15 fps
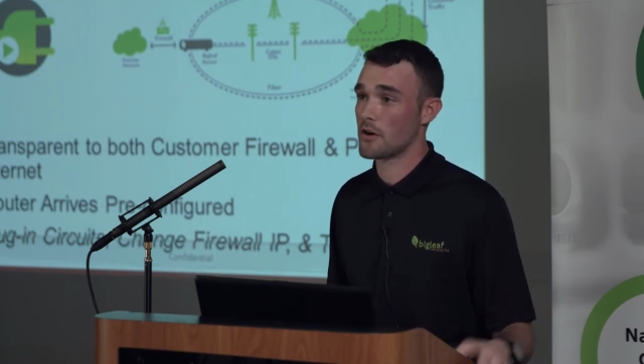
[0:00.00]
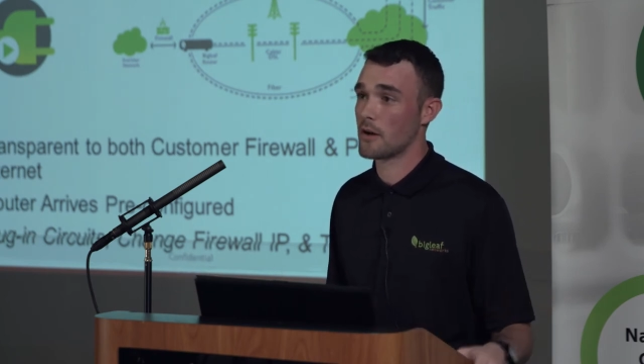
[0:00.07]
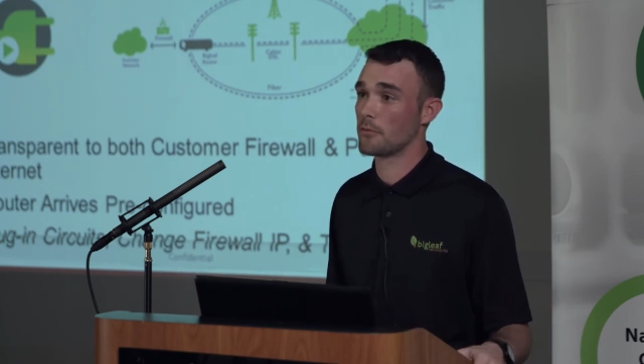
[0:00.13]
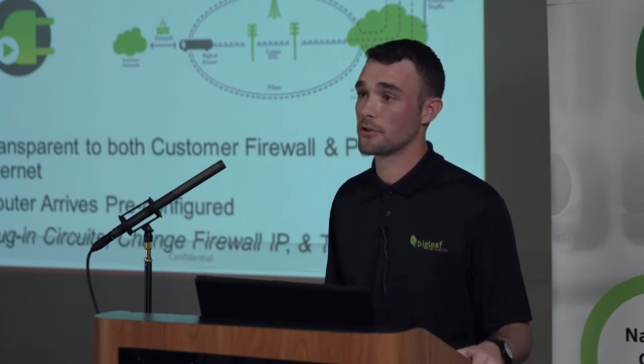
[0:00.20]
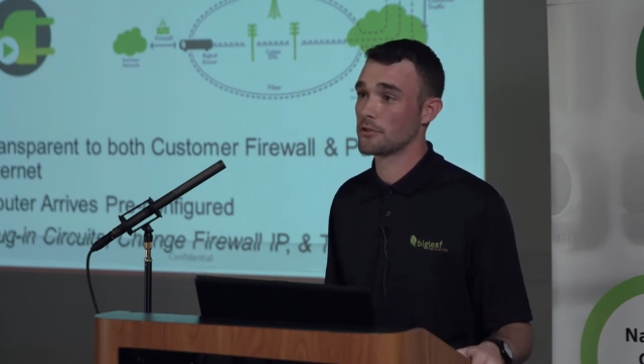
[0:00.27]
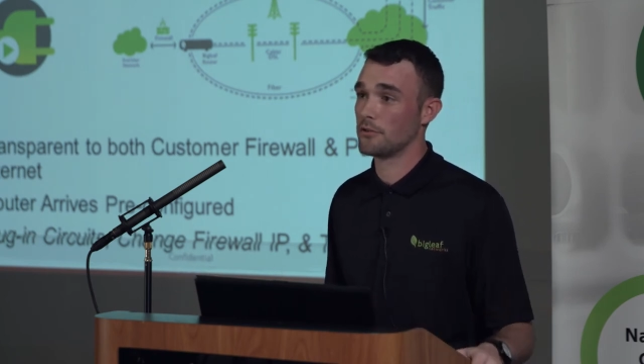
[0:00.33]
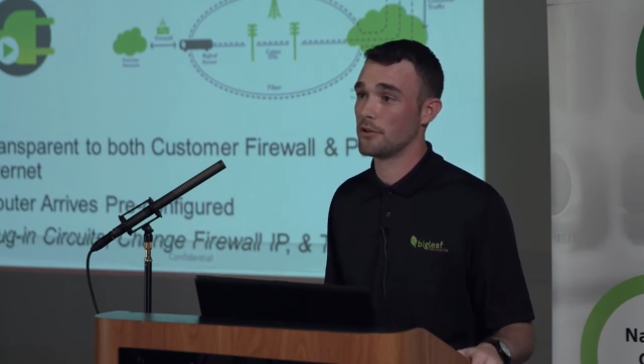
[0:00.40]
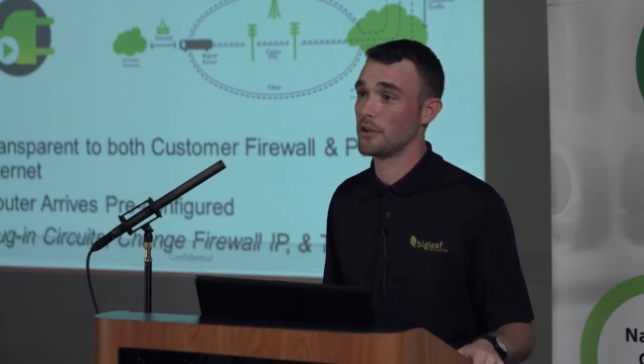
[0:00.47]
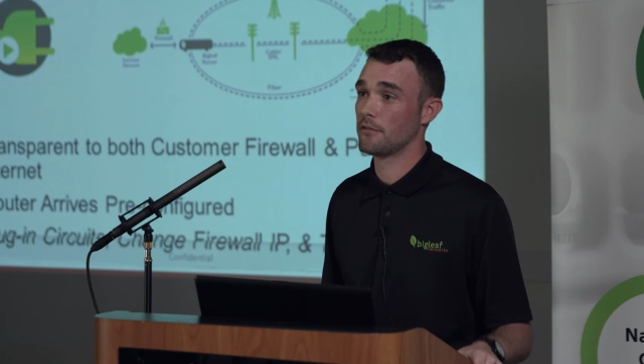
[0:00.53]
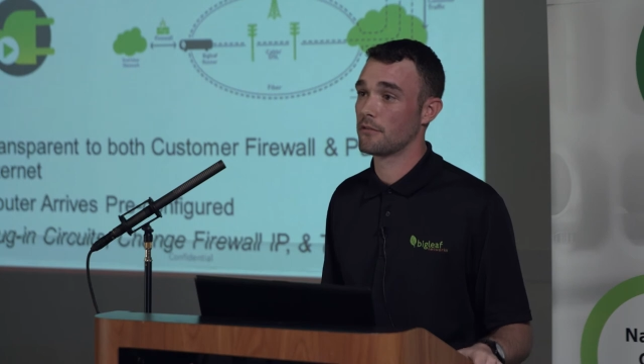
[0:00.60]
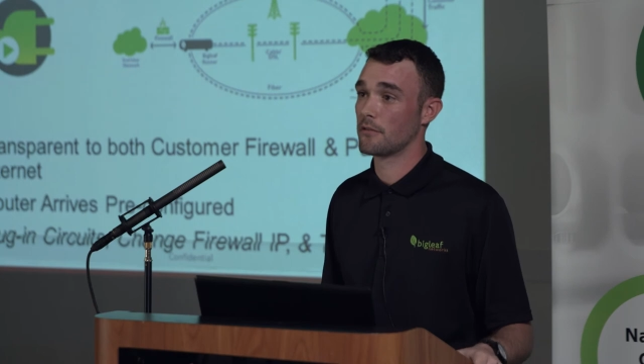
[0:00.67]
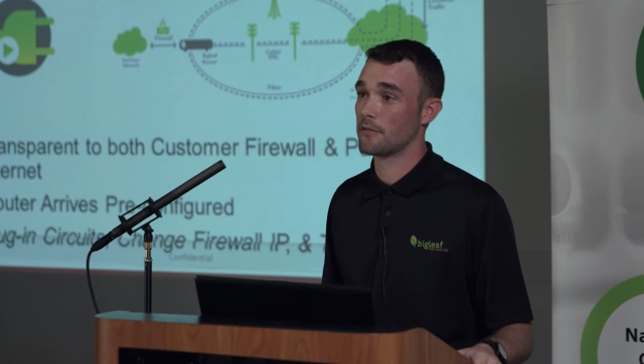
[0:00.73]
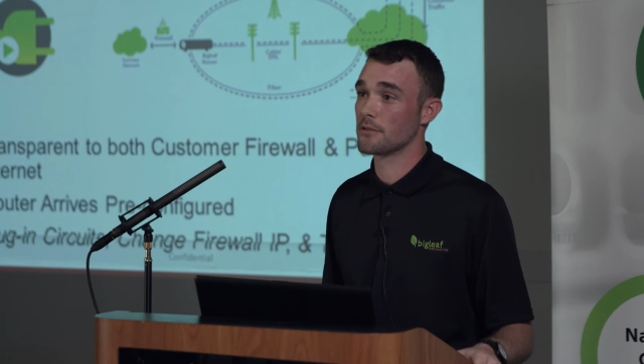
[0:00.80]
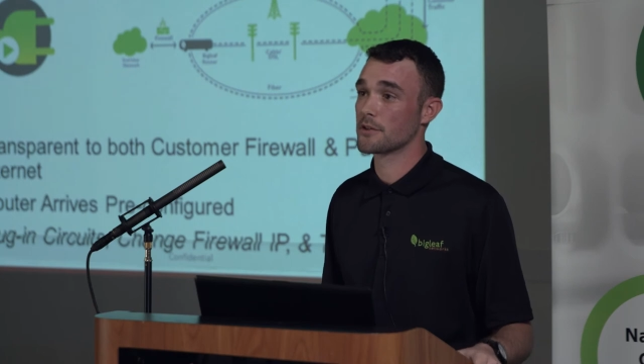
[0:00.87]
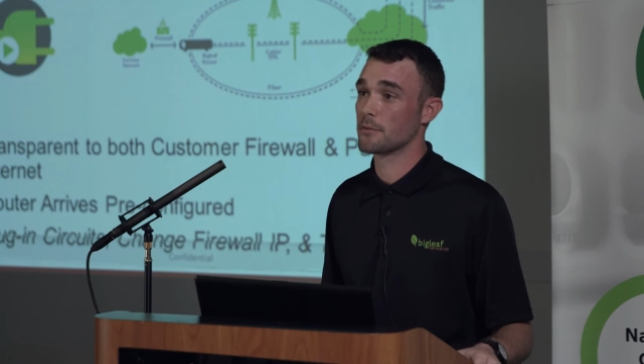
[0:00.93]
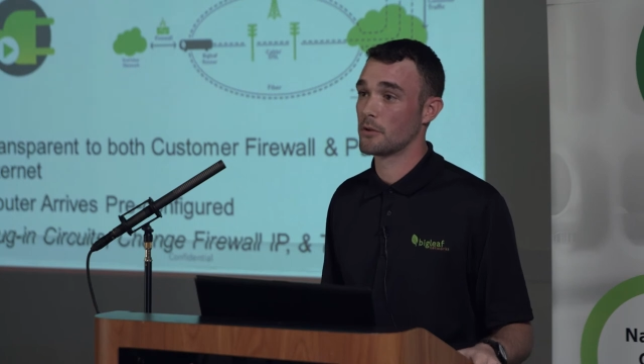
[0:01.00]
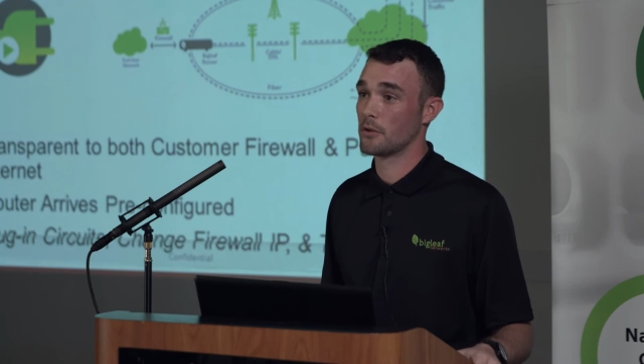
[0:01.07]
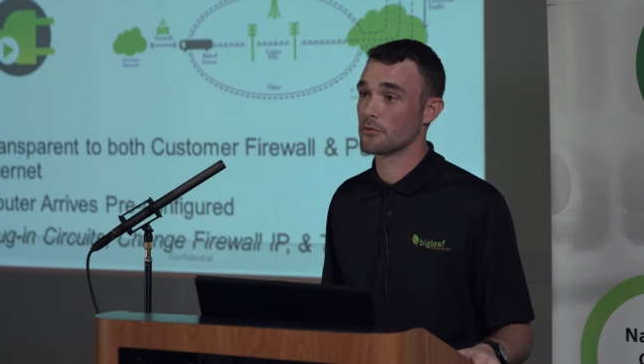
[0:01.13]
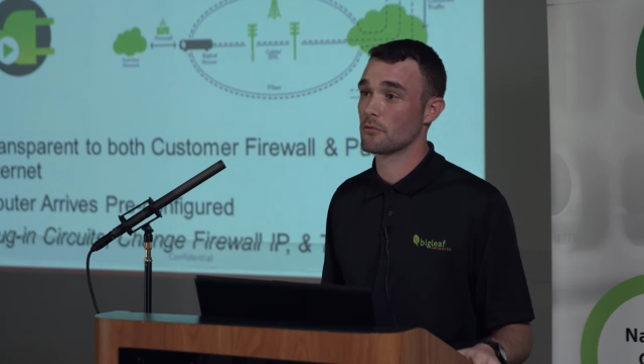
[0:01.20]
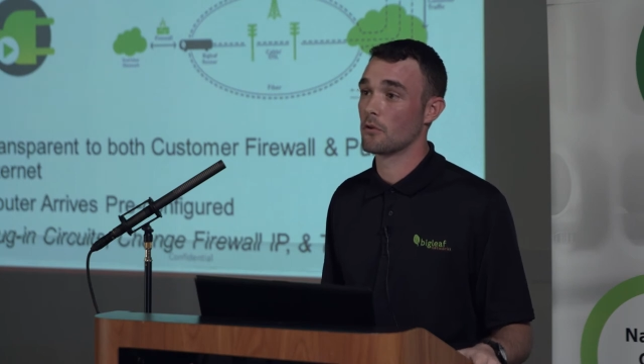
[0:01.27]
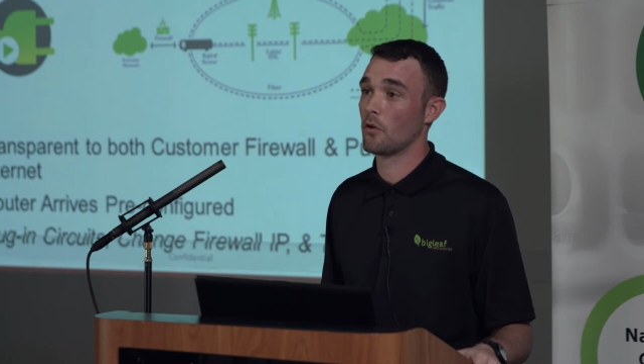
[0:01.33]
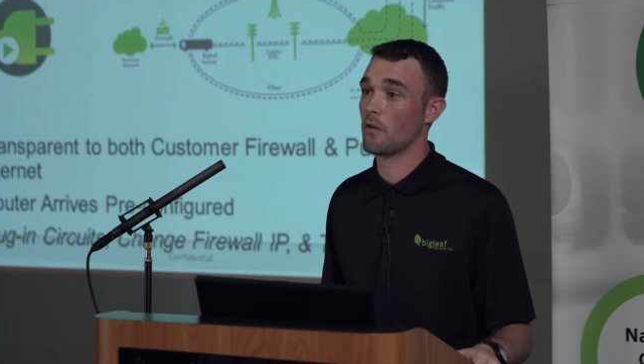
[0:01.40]
opportunity for, for some of
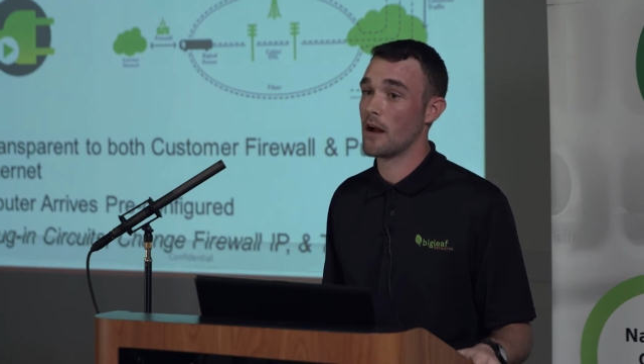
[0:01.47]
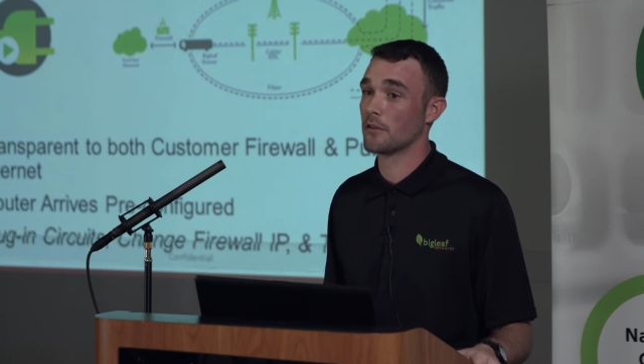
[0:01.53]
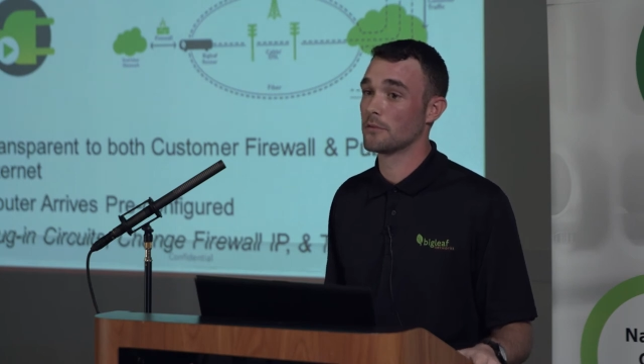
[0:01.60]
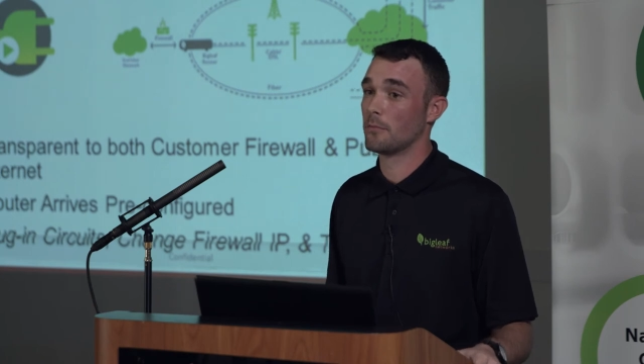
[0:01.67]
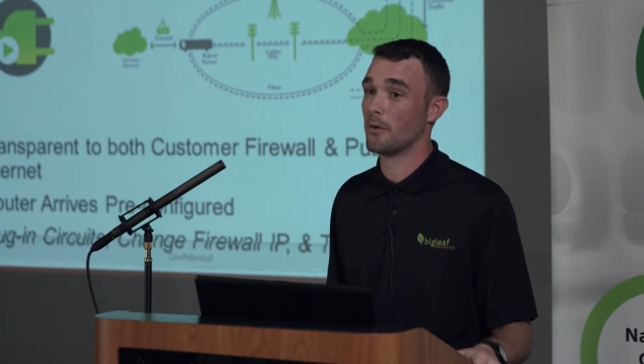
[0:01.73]
those rollouts.